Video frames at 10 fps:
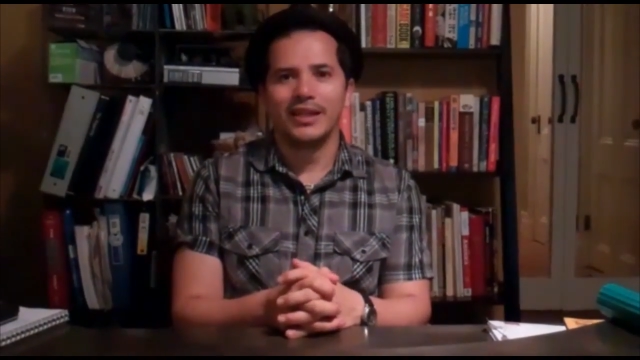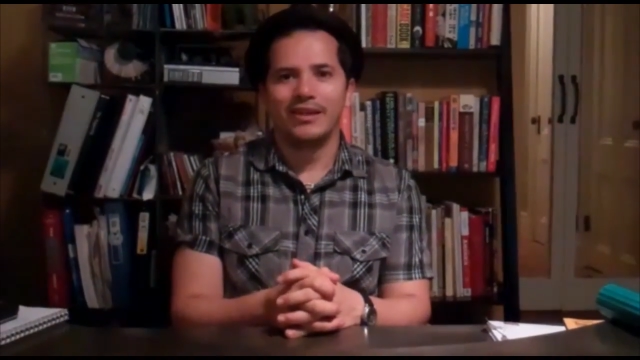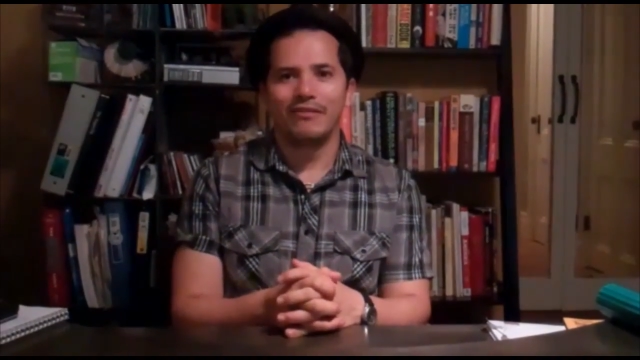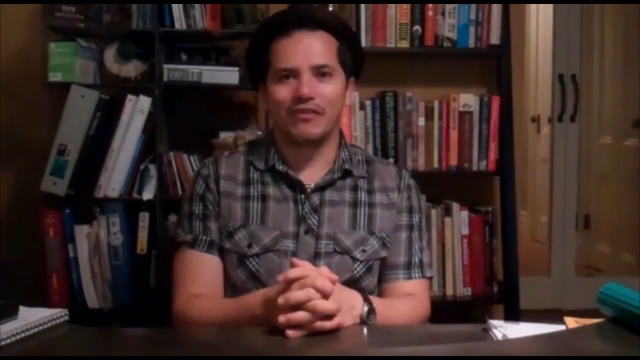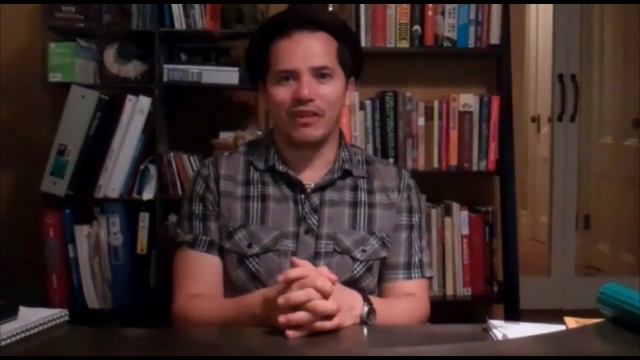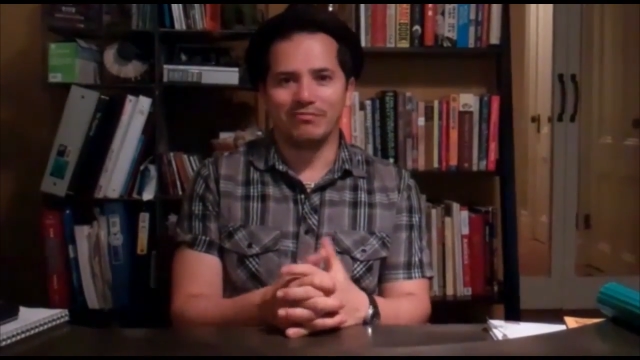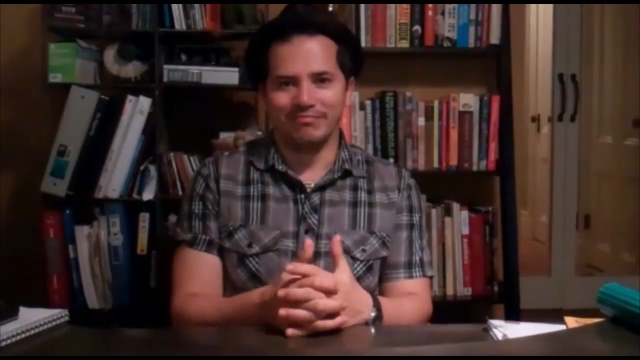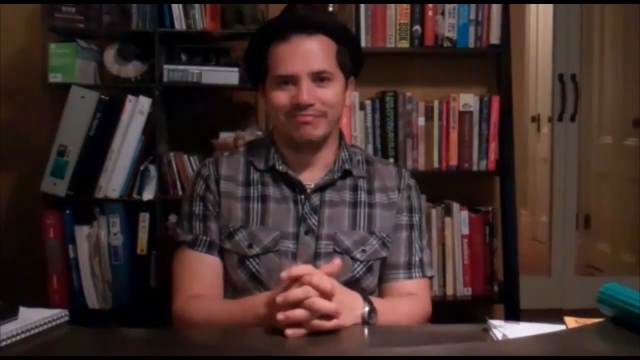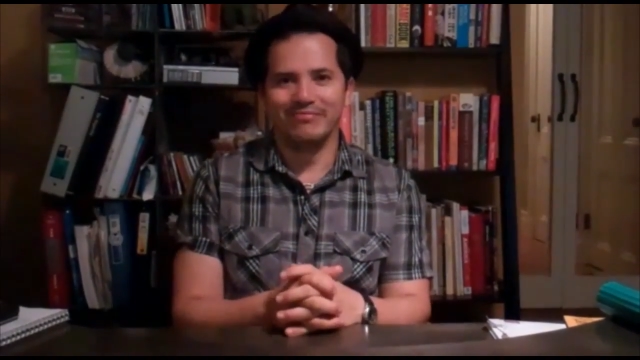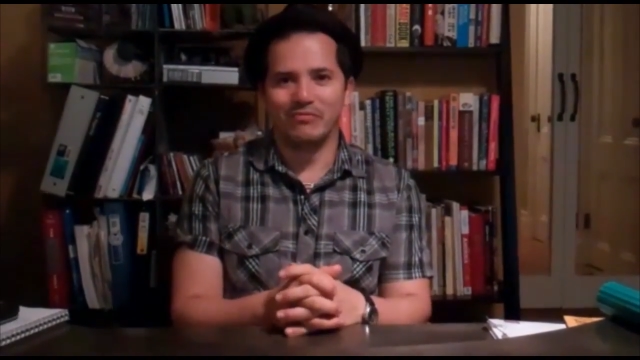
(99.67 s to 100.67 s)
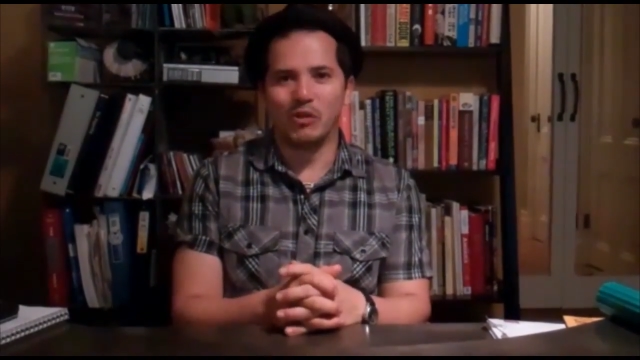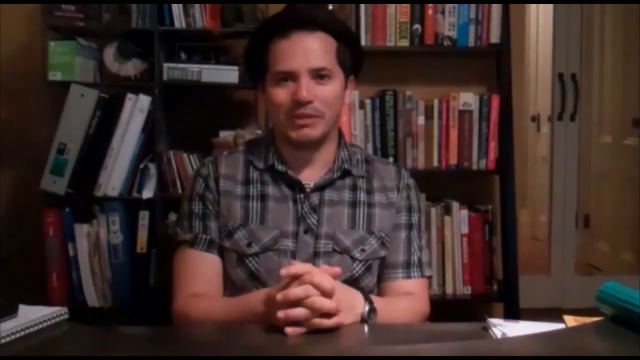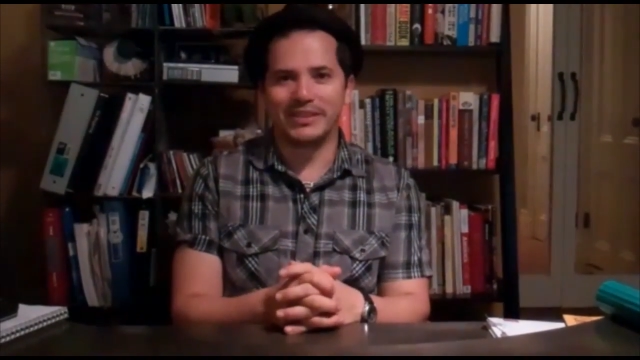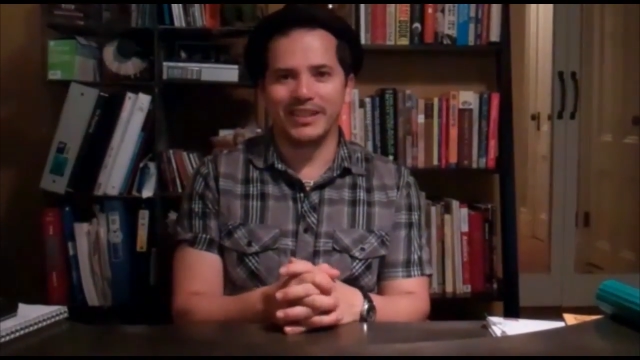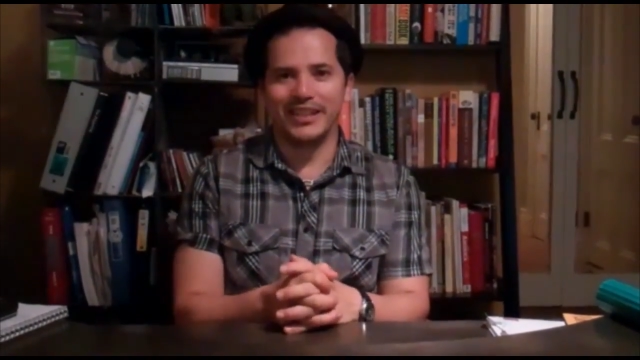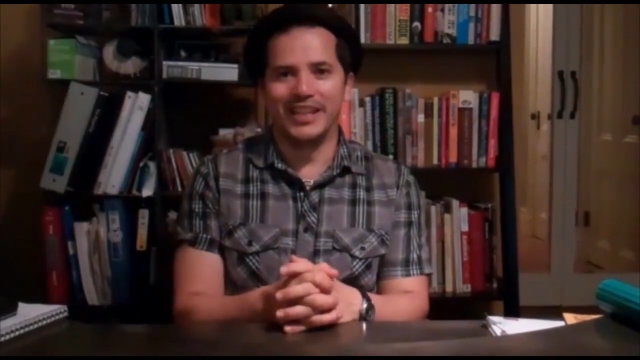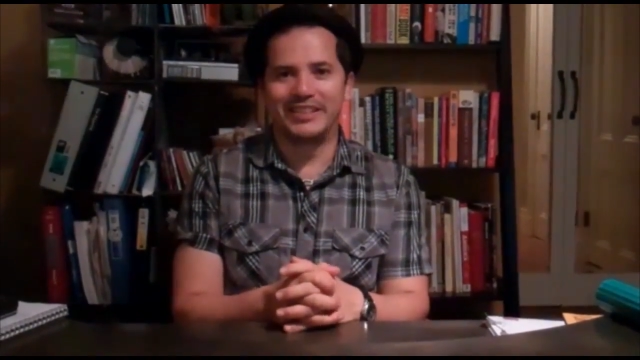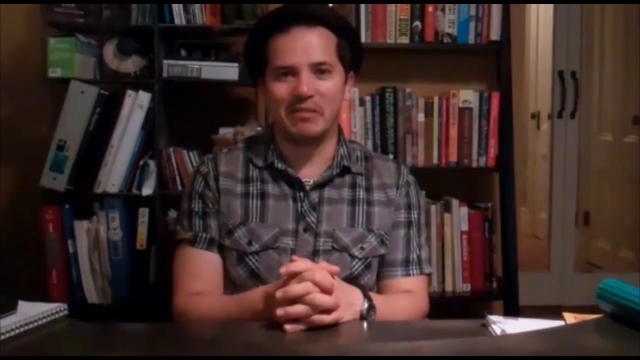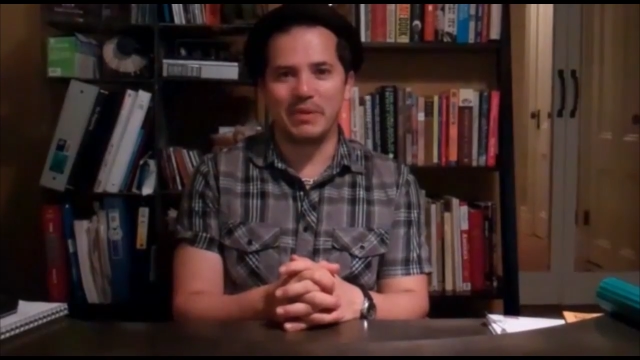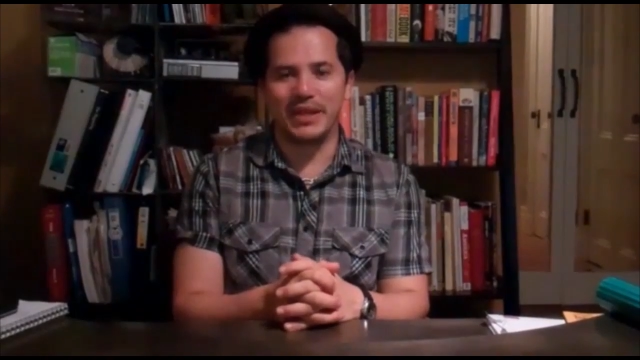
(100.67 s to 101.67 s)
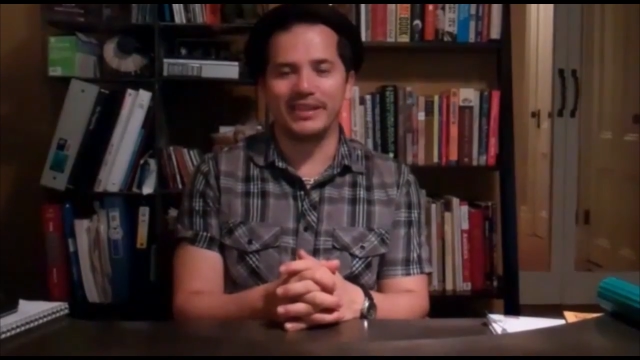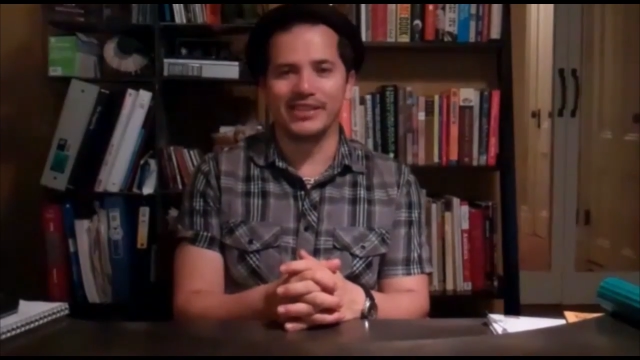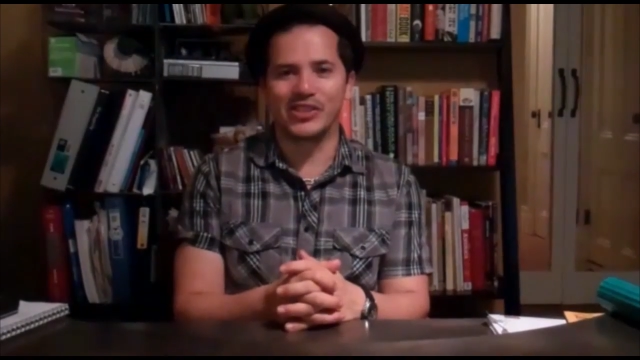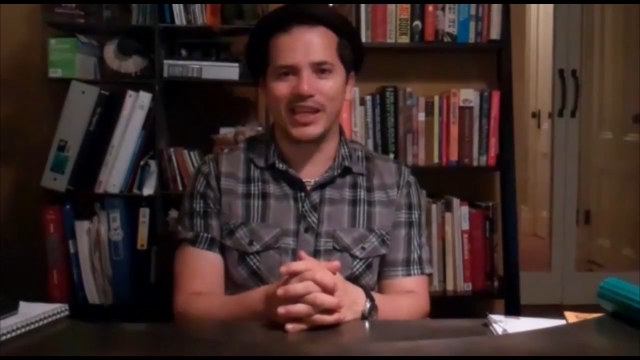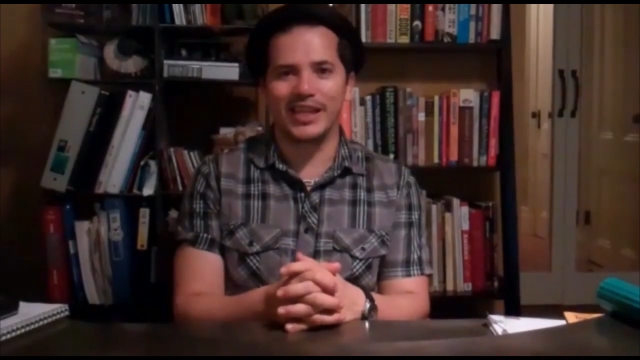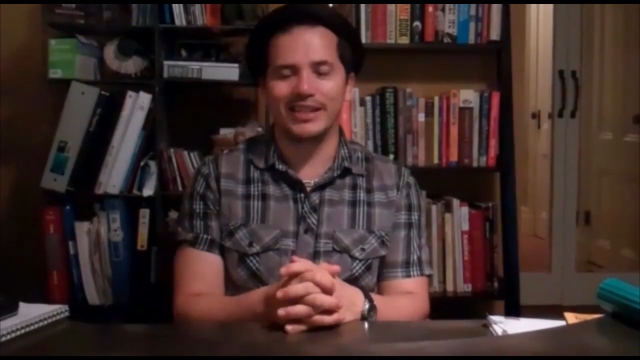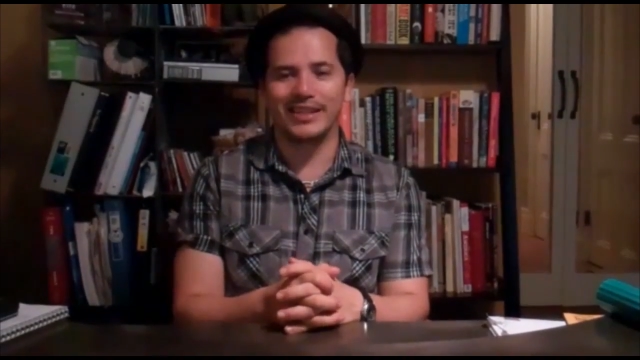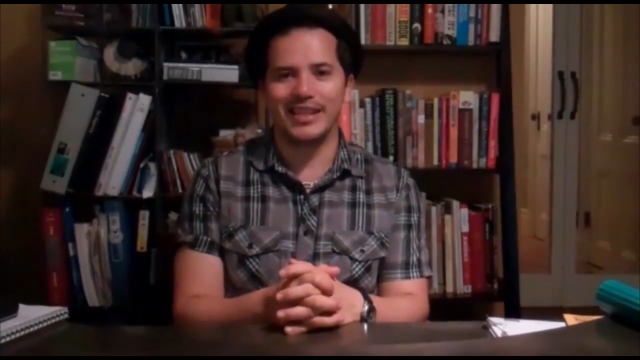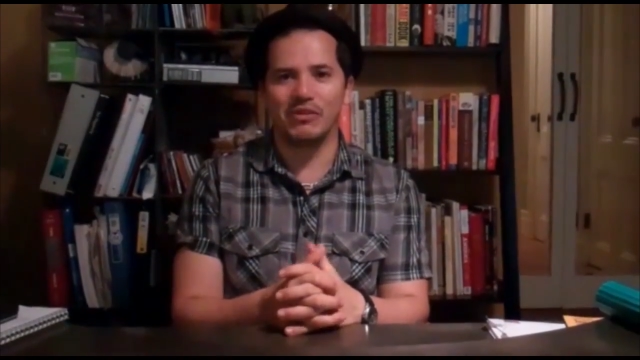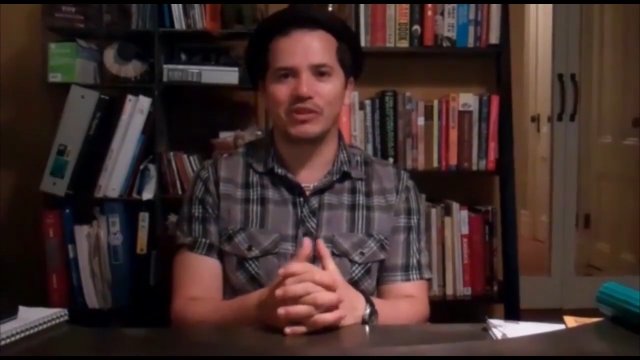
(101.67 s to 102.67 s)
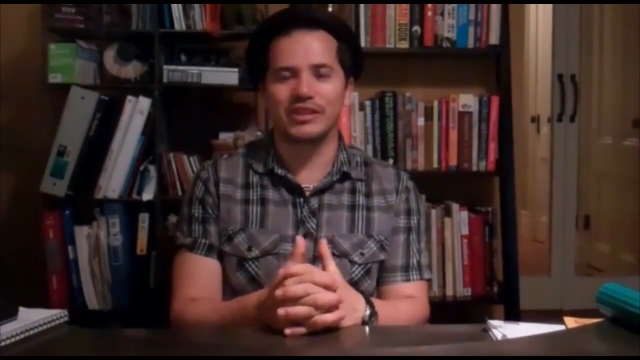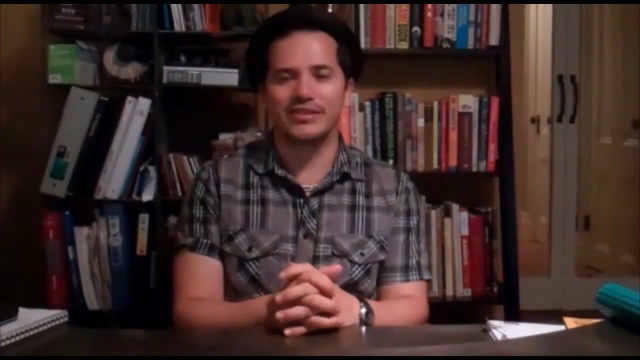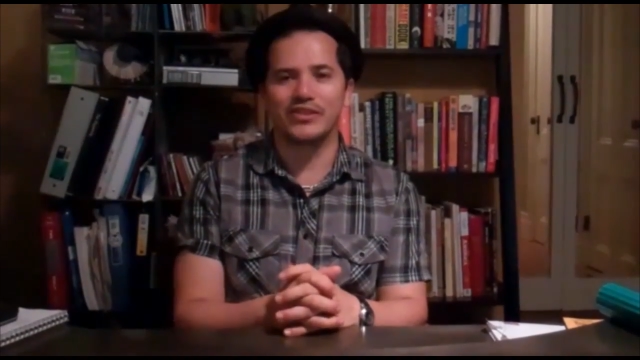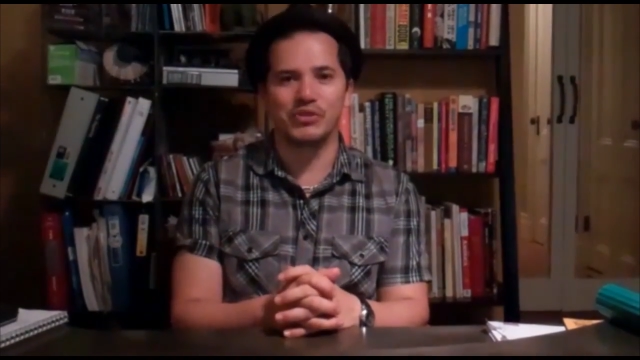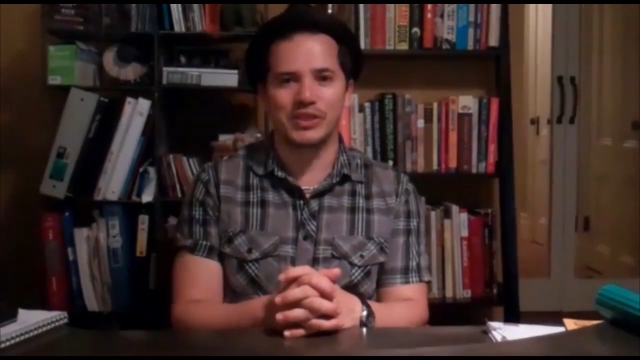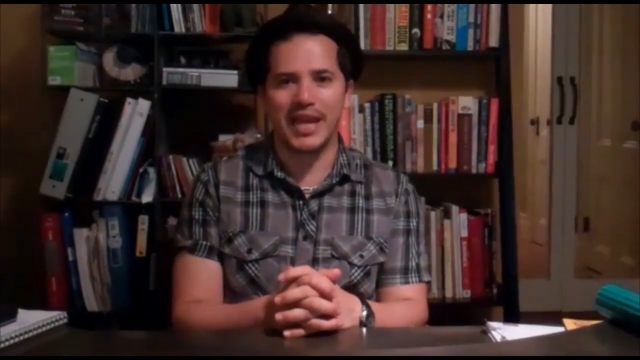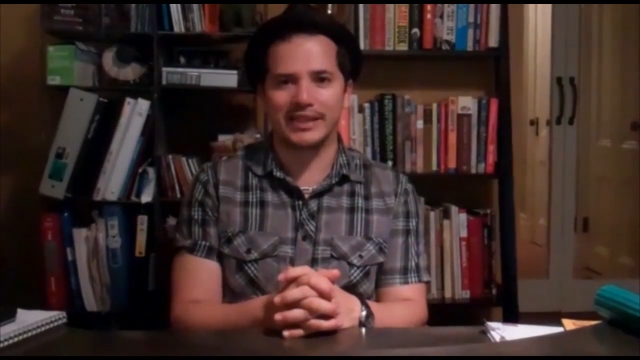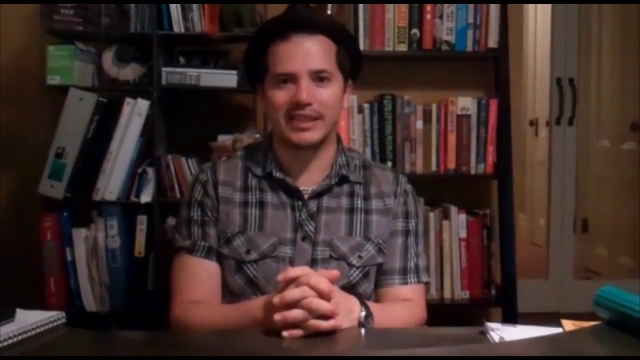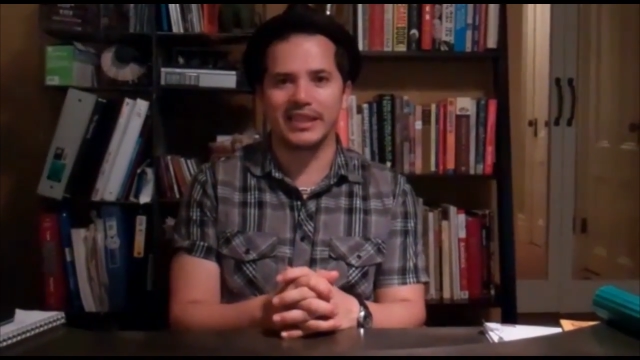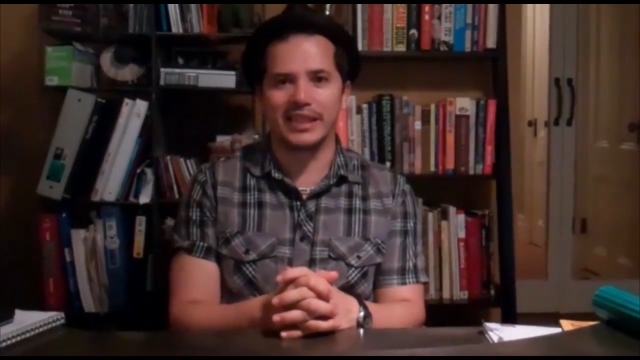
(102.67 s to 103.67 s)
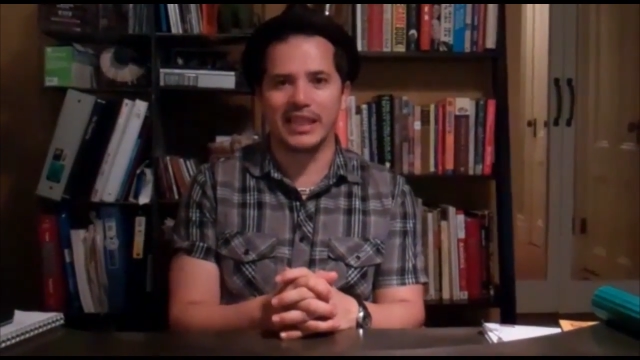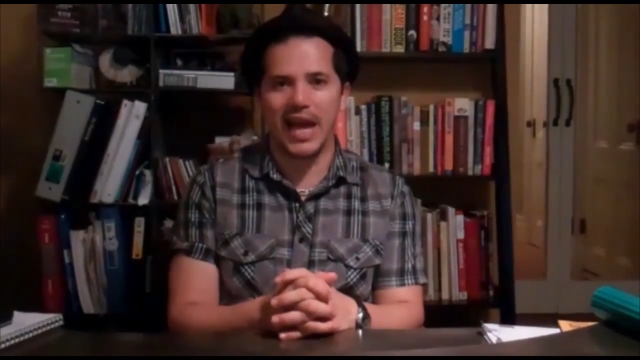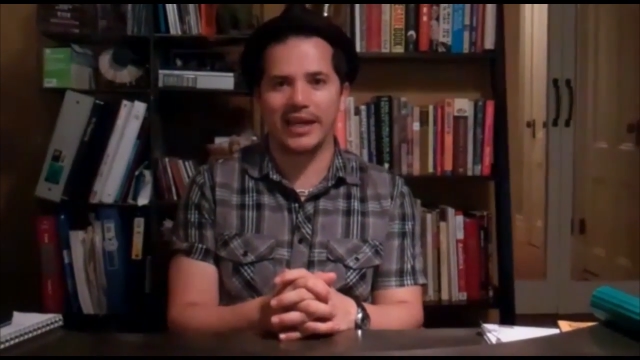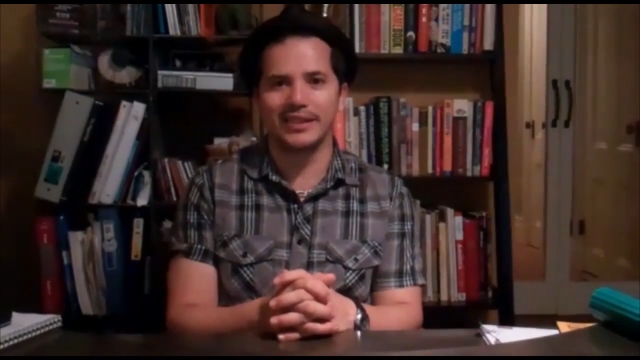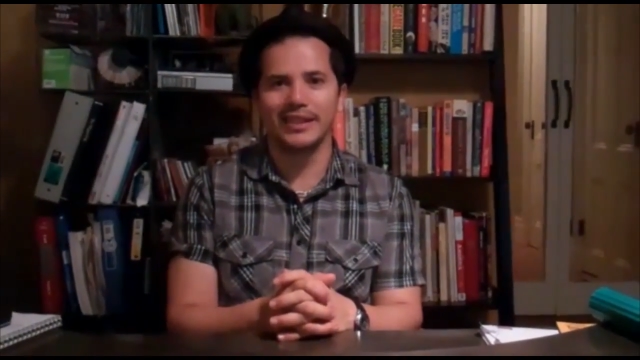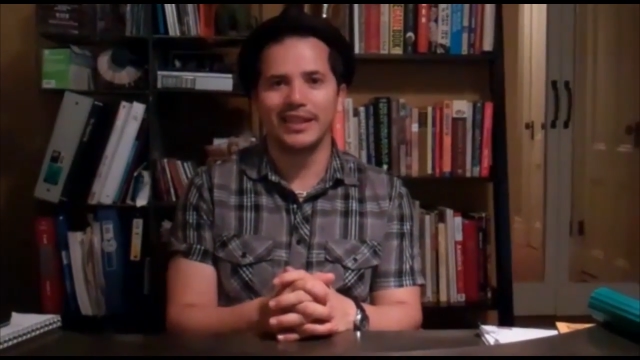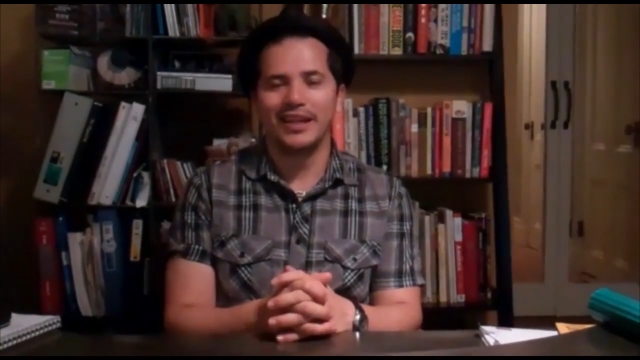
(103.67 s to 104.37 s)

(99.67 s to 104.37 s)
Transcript: from Wilmington to be in the scene, and they were too scantily clad